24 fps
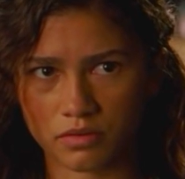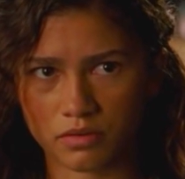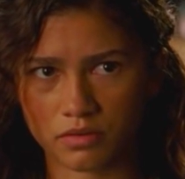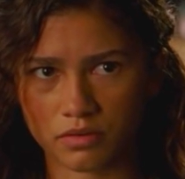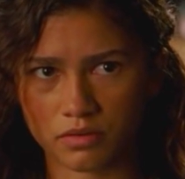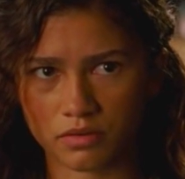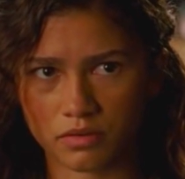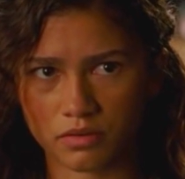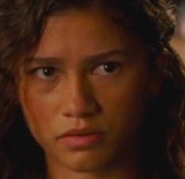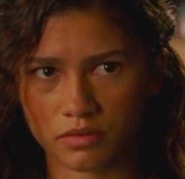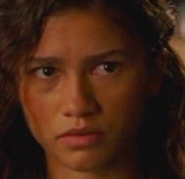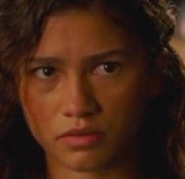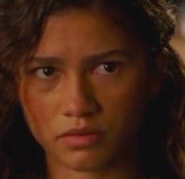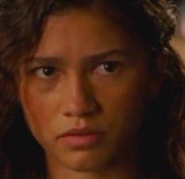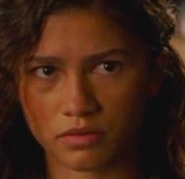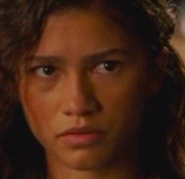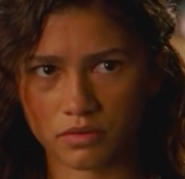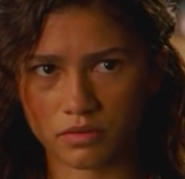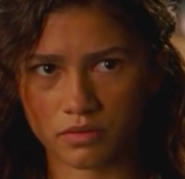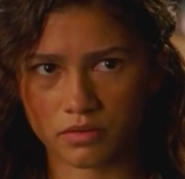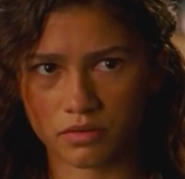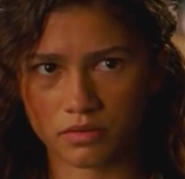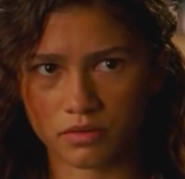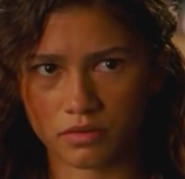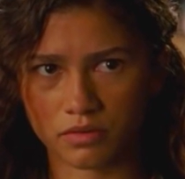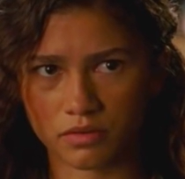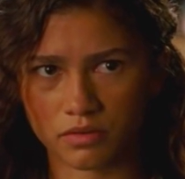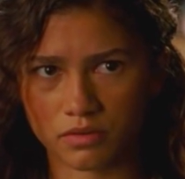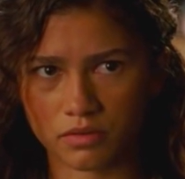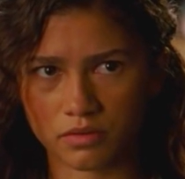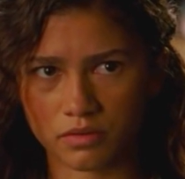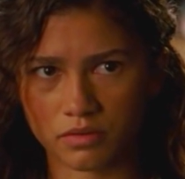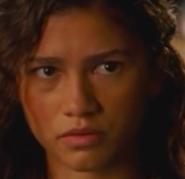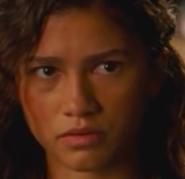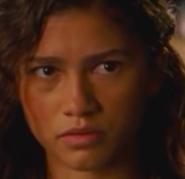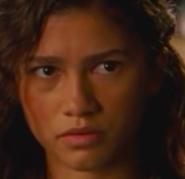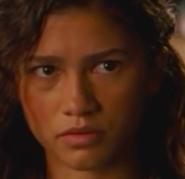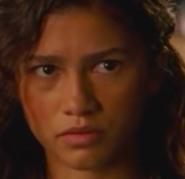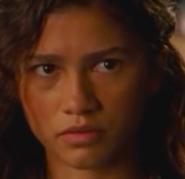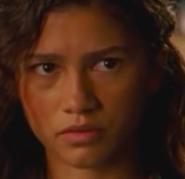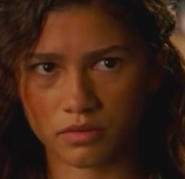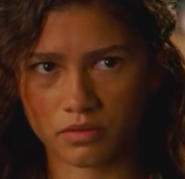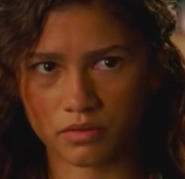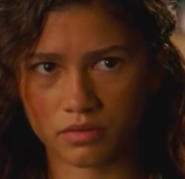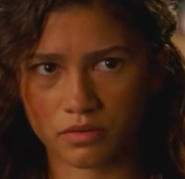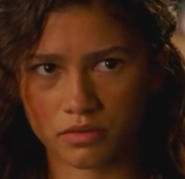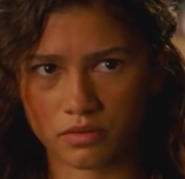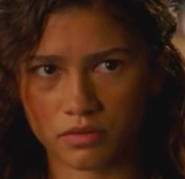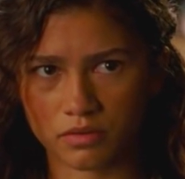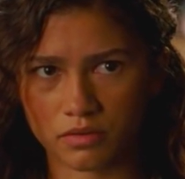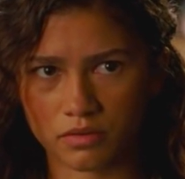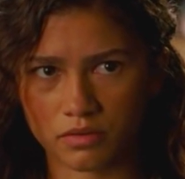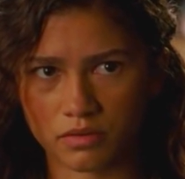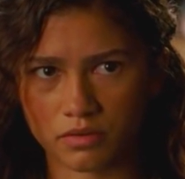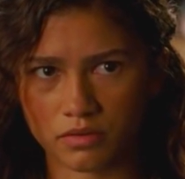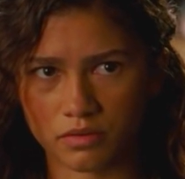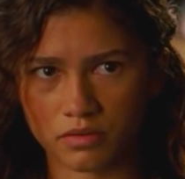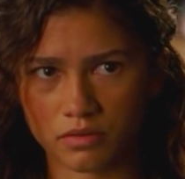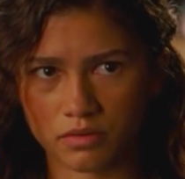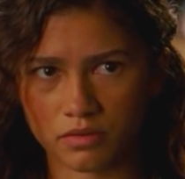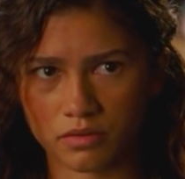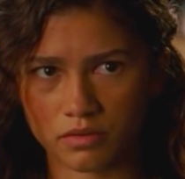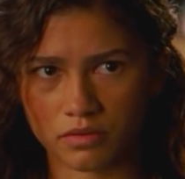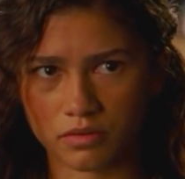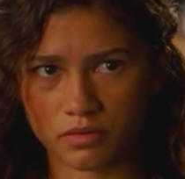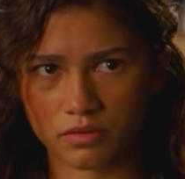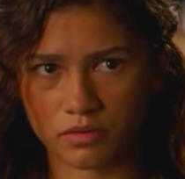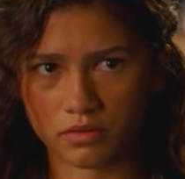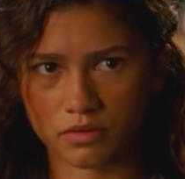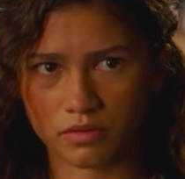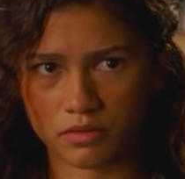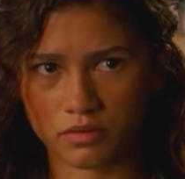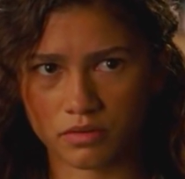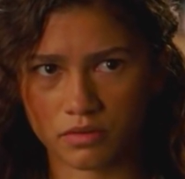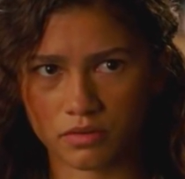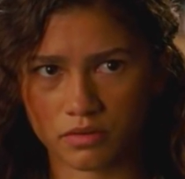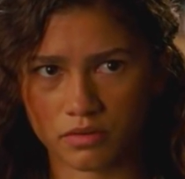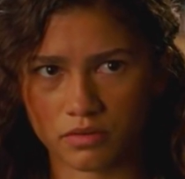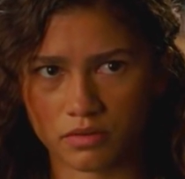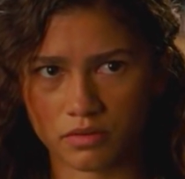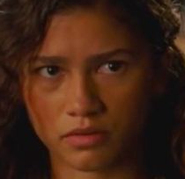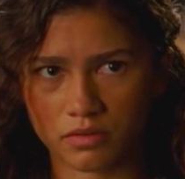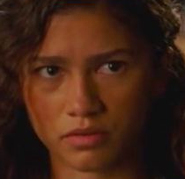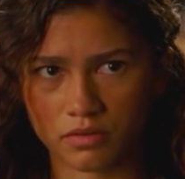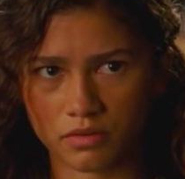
No one is speaking in this clip.